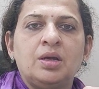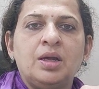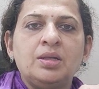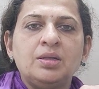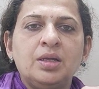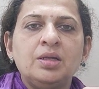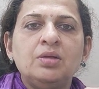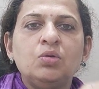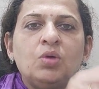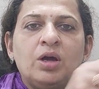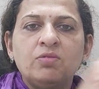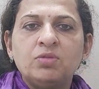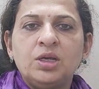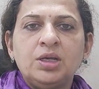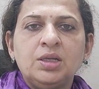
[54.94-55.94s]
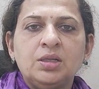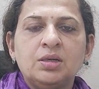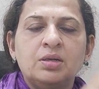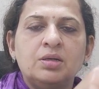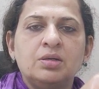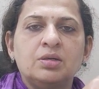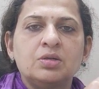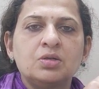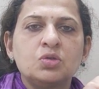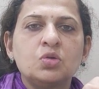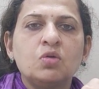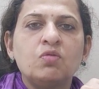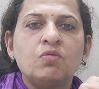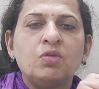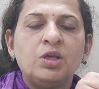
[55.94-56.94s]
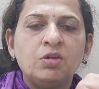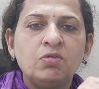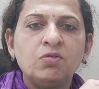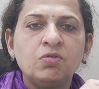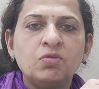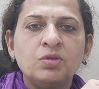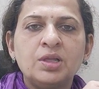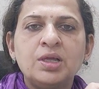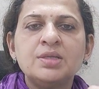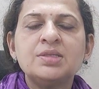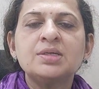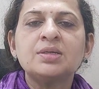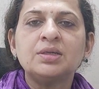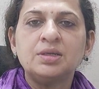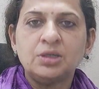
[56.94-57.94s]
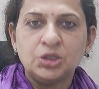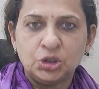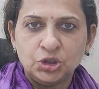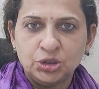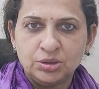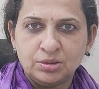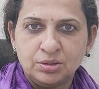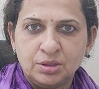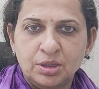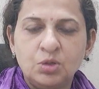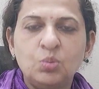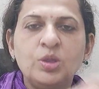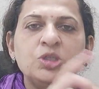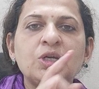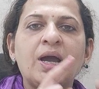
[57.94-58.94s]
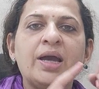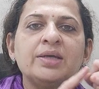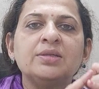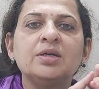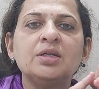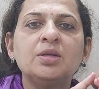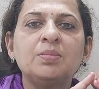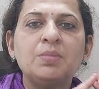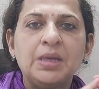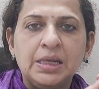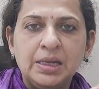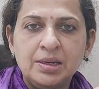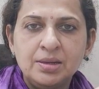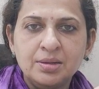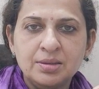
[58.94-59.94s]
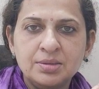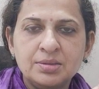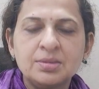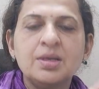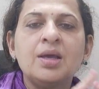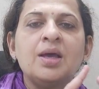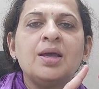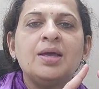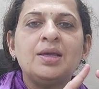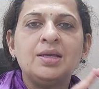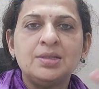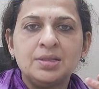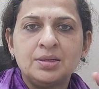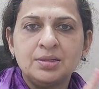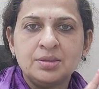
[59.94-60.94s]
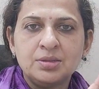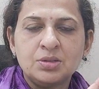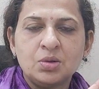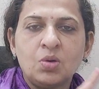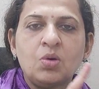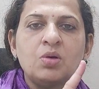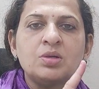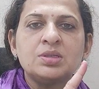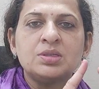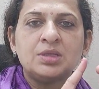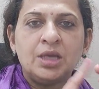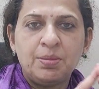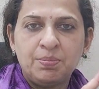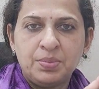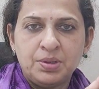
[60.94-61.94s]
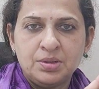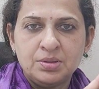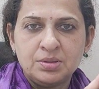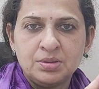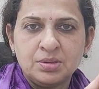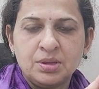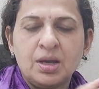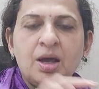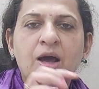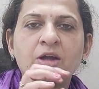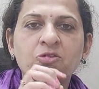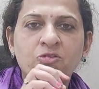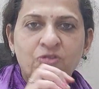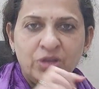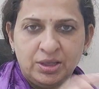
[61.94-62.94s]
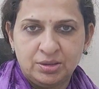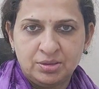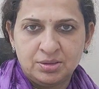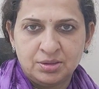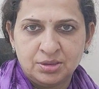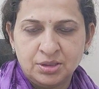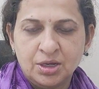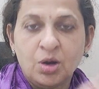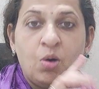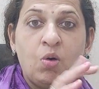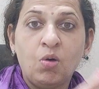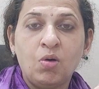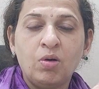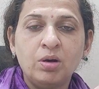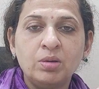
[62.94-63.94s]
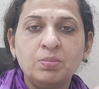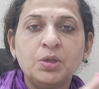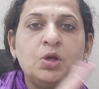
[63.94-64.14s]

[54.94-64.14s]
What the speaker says: And then you have the inner ear. So if there is a condition in which either the malleus, incus or stapes are fixed, or